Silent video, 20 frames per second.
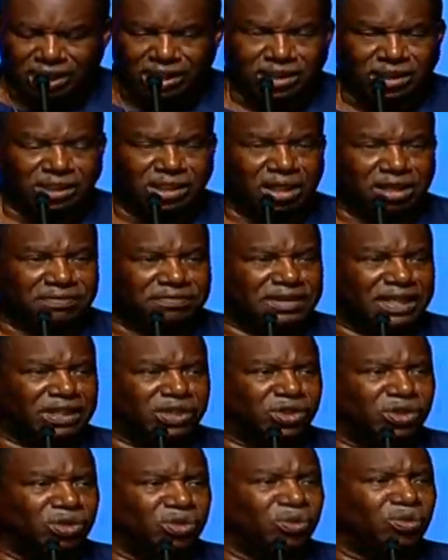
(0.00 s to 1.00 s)
stuff
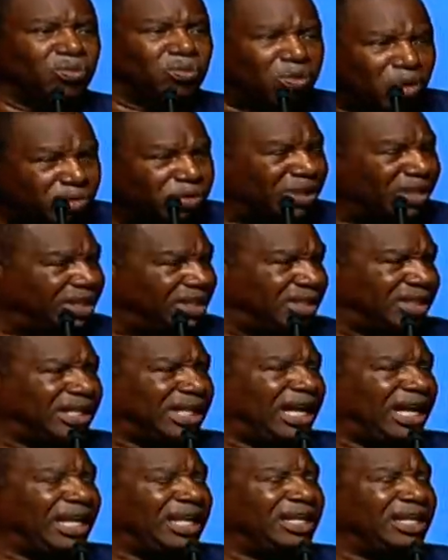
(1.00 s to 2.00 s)
that you want to
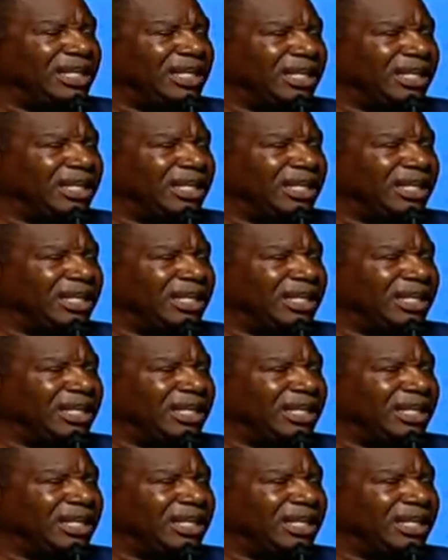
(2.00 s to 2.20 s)
look at.